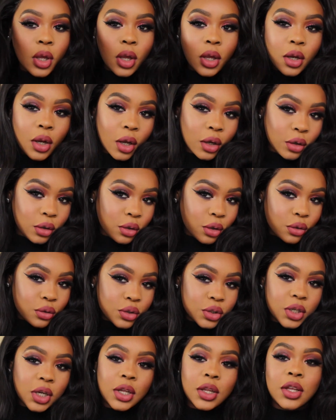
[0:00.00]
And I don't know,
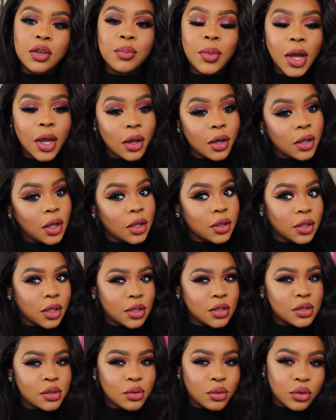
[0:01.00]
should I leave my hair like
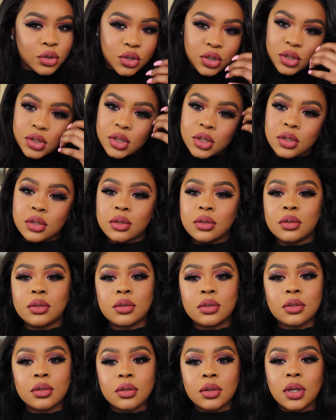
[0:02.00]
this or just,
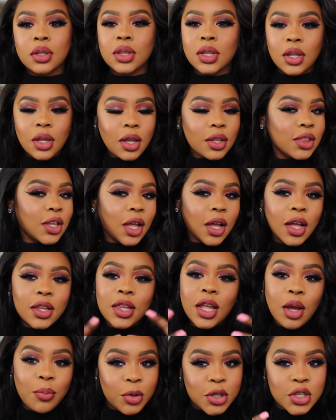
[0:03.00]
I
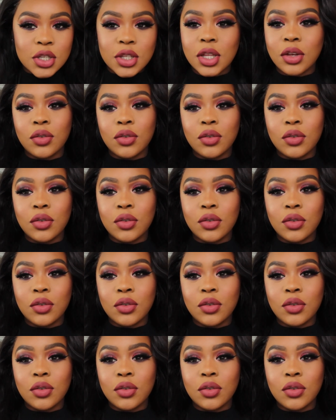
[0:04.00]
think I'm gonna just